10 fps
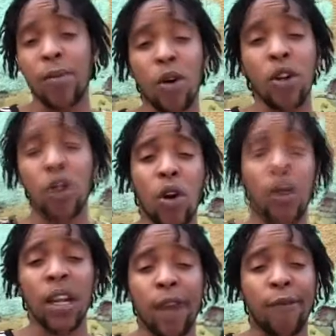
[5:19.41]
you know,
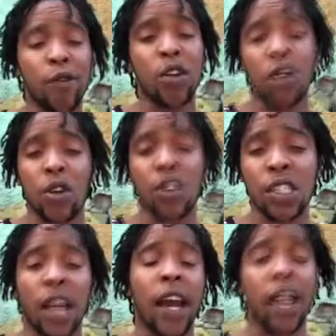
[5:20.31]
what their phone look
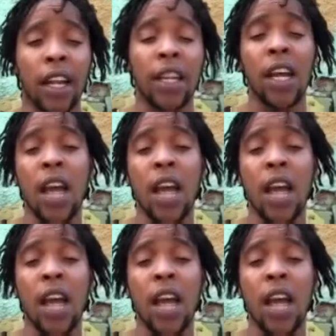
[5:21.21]
style at.